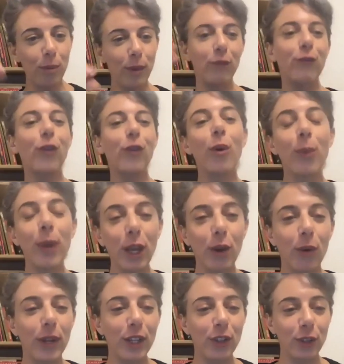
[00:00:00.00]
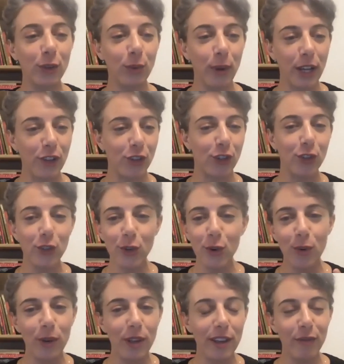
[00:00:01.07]
before we go into questions.
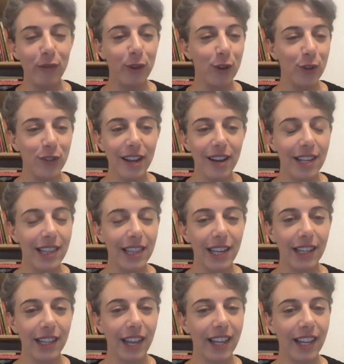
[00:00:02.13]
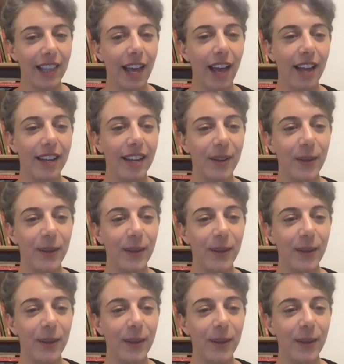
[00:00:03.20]
So if there's anything like that.